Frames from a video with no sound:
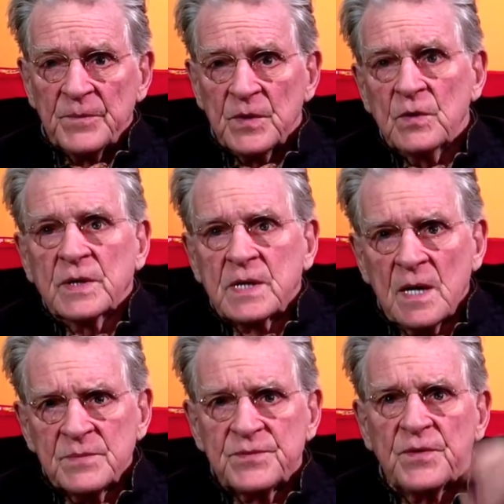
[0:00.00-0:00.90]
You know, it
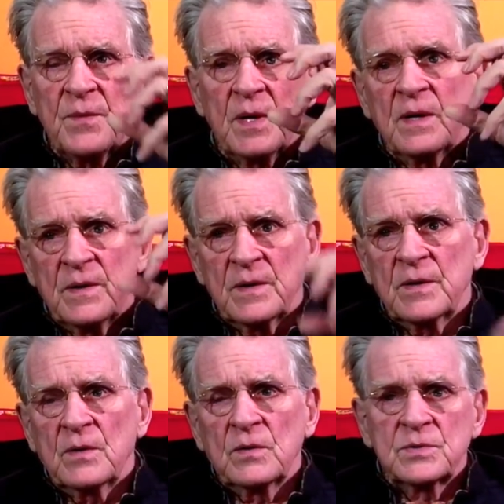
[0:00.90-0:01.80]
comes from a,
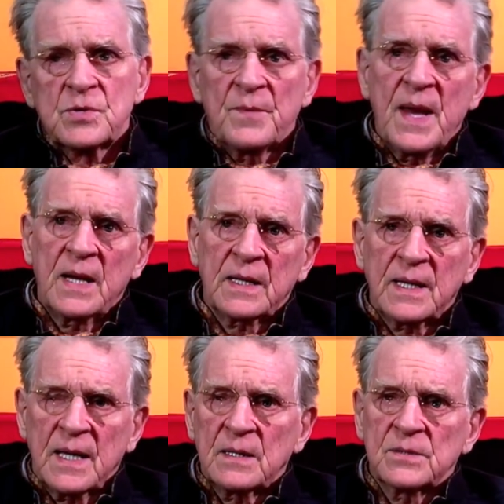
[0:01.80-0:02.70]
an old
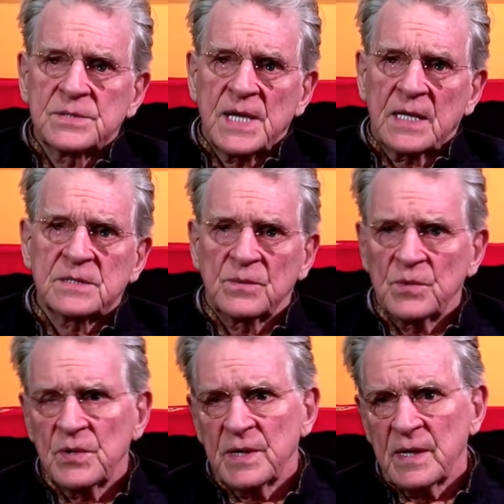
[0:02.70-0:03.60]
Germanic Anglo-Saxon
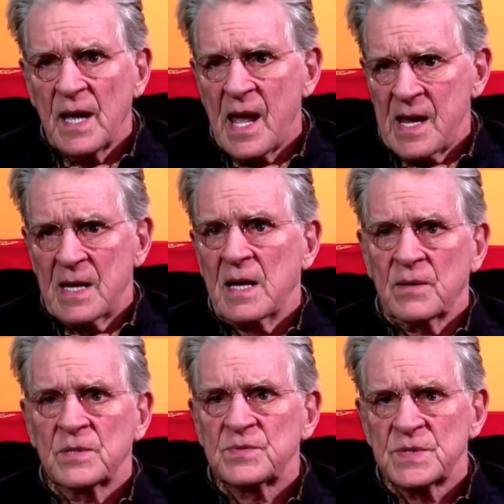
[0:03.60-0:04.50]
word,
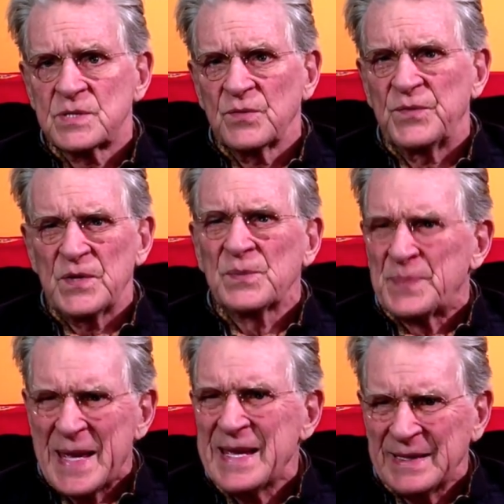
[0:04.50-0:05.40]
anger, which means to feel
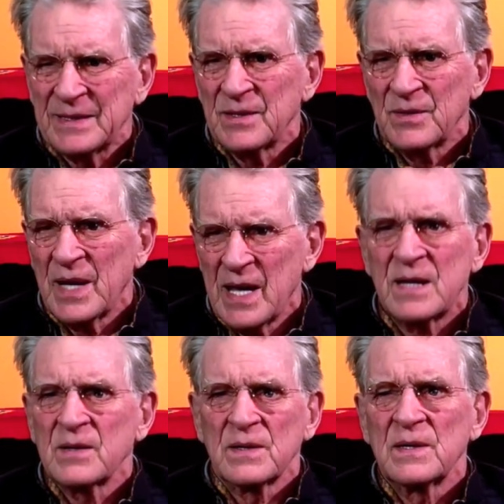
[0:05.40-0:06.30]
pain, you know,
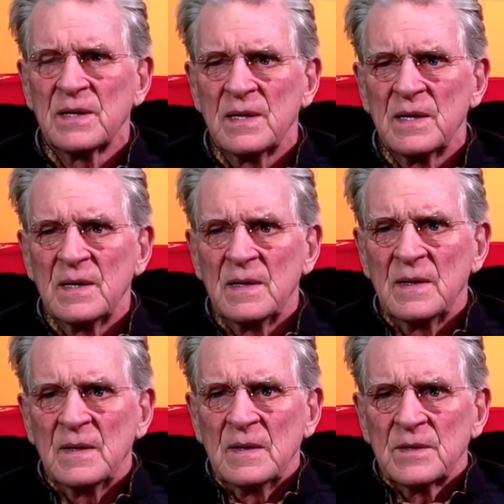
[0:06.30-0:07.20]
anger.
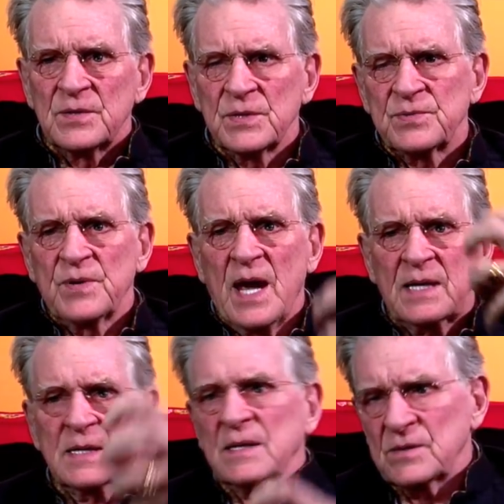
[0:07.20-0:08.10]
So it's
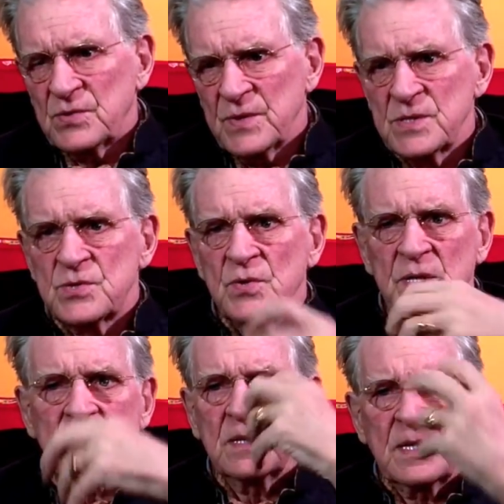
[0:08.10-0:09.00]
reacting to
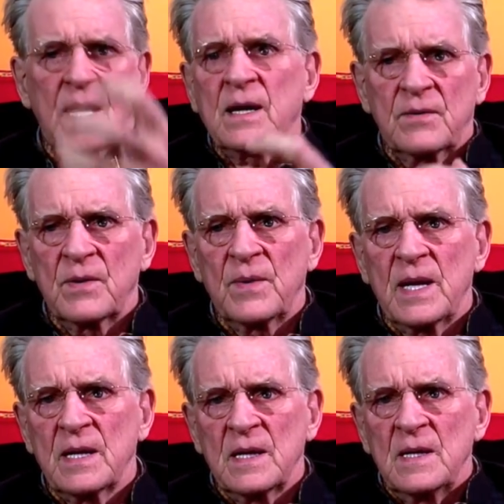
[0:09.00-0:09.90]
injury in an angry
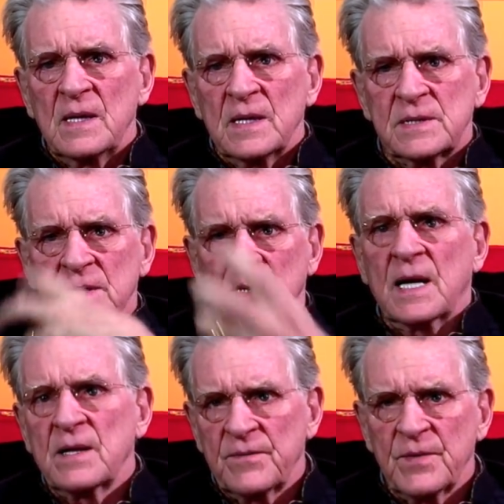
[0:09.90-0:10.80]
way. It's a
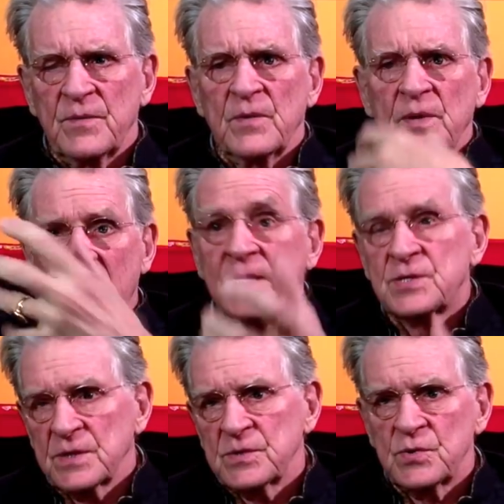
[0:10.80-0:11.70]
kind of a
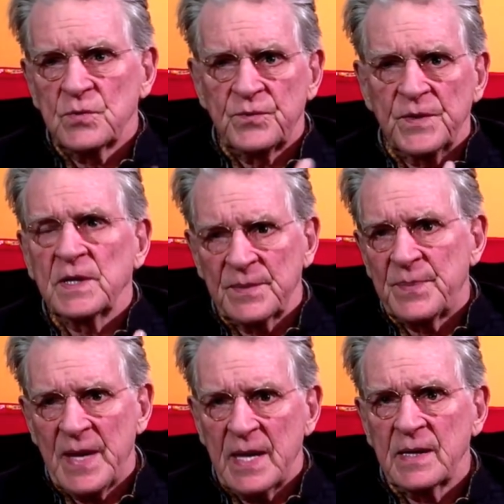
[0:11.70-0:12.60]
reaction to feeling
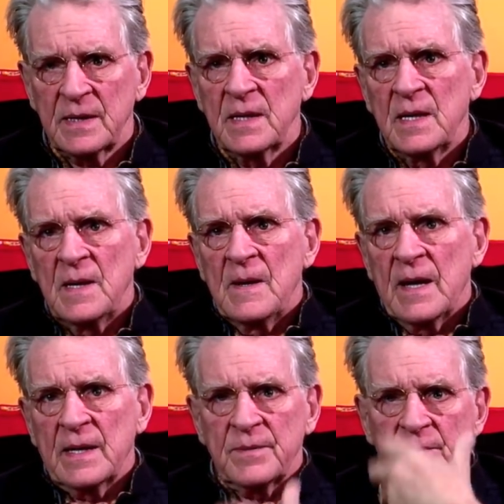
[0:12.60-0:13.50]
pain.
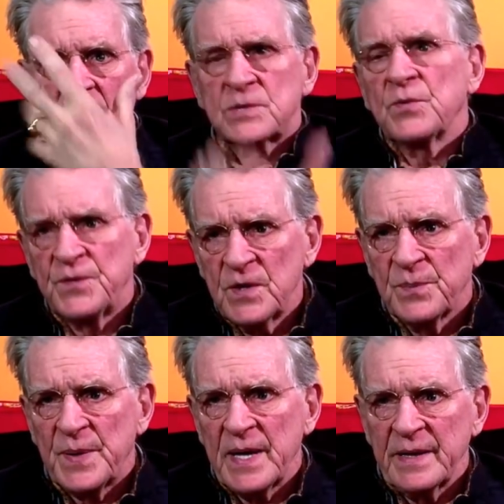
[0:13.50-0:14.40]
And it makes you
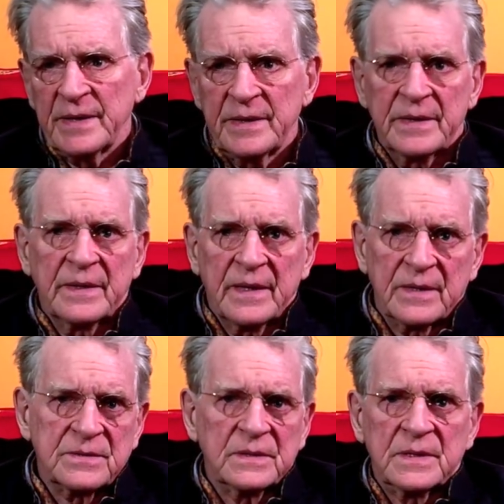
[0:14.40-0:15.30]
feel pain,
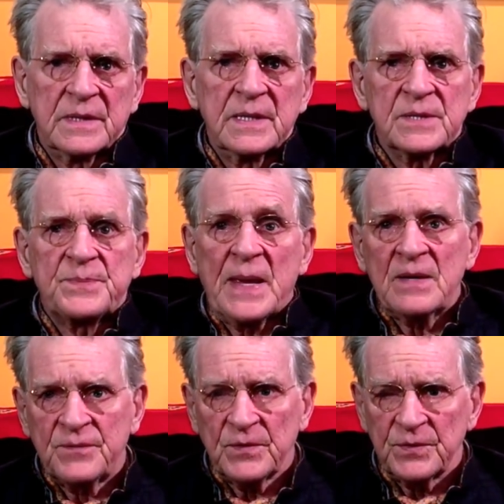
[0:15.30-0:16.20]
actually. It is
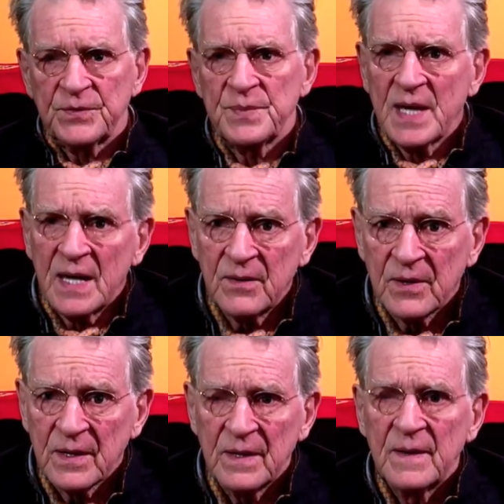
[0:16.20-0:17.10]
painful to be
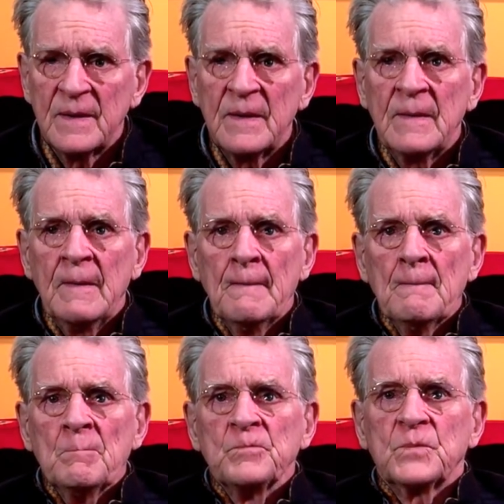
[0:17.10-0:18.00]
angry.
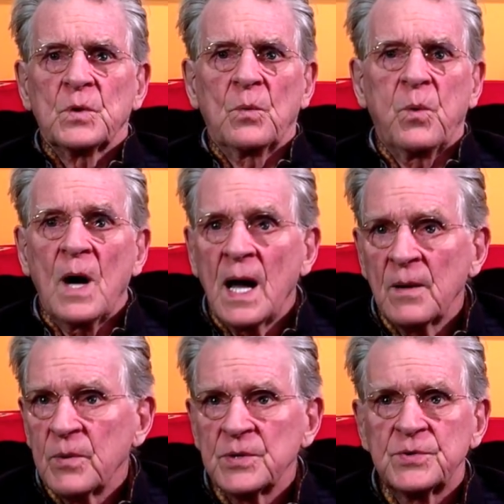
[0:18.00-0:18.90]
So
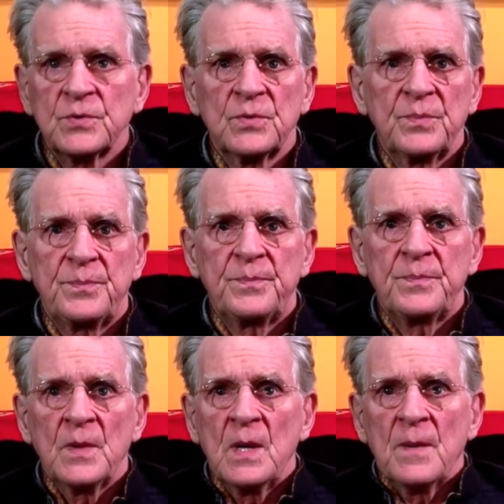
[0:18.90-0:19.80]
why would you
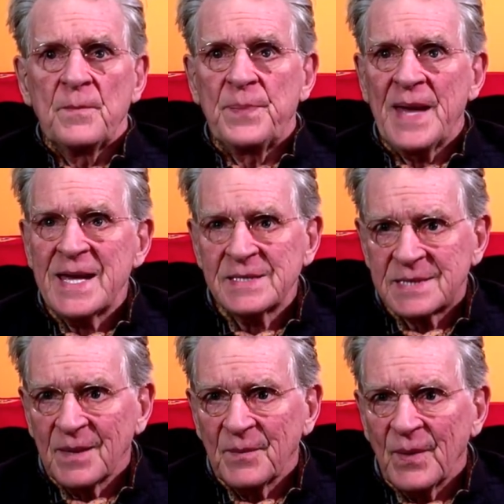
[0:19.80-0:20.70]
pay
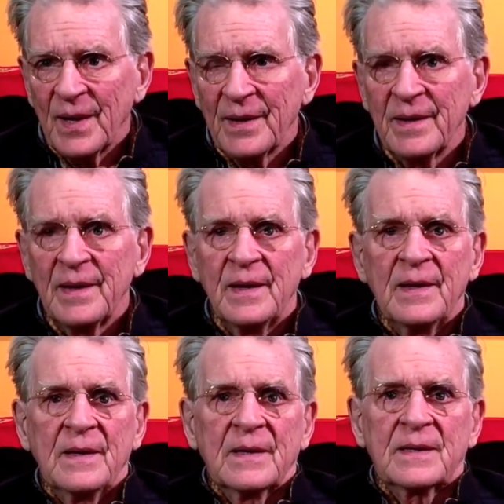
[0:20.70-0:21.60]
someone,
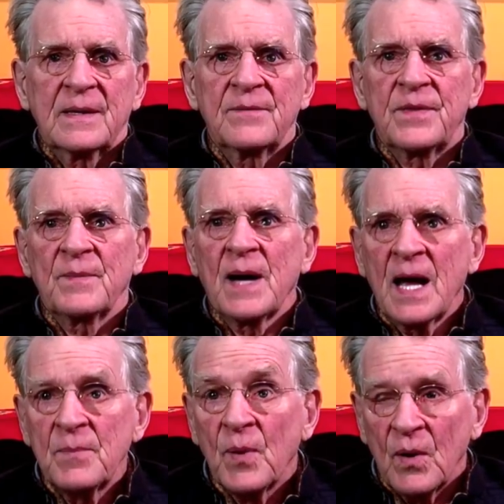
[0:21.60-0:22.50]
give them
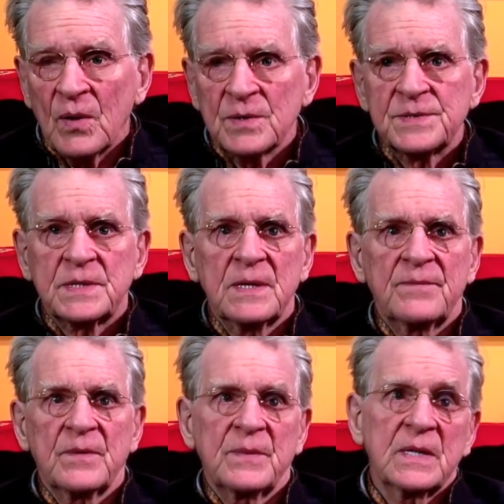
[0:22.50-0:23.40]
eyeballs,
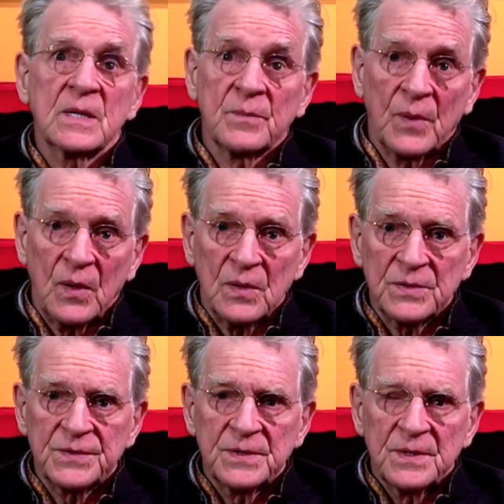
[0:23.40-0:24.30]
give them ear
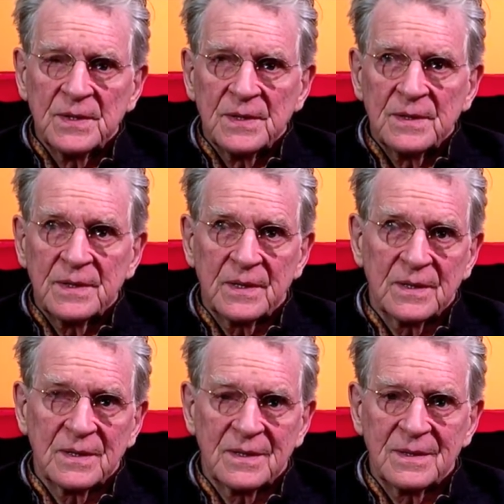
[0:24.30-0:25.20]
balls,
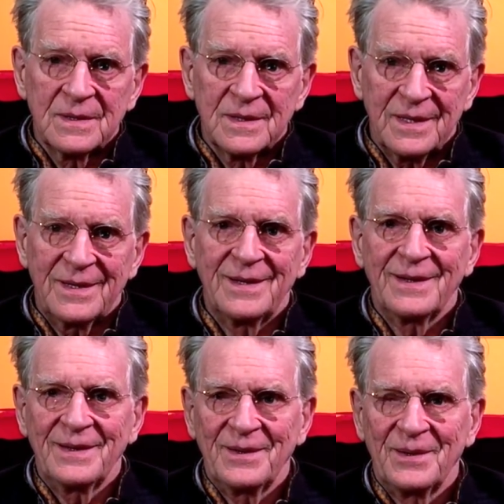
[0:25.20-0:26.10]
ear,
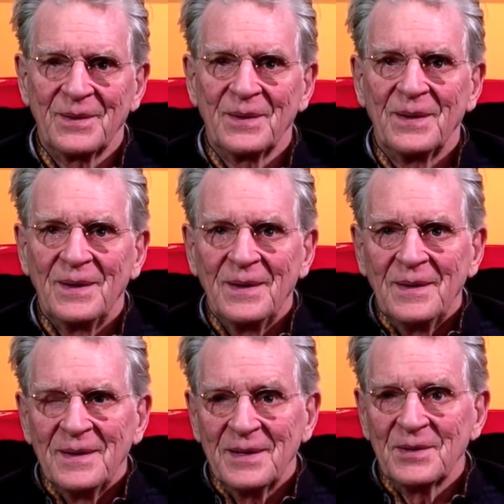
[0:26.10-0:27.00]
ear,
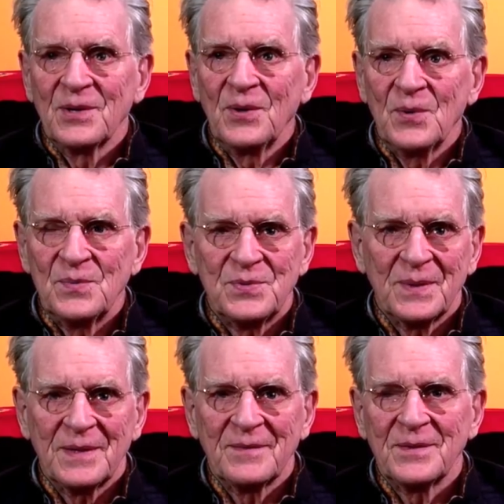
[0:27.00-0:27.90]
ear lobes,
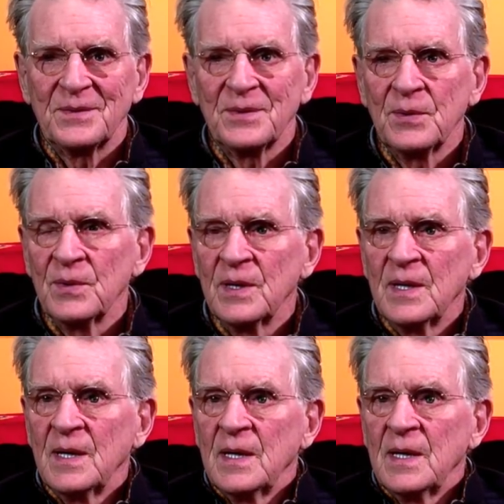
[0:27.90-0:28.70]
whatever you do,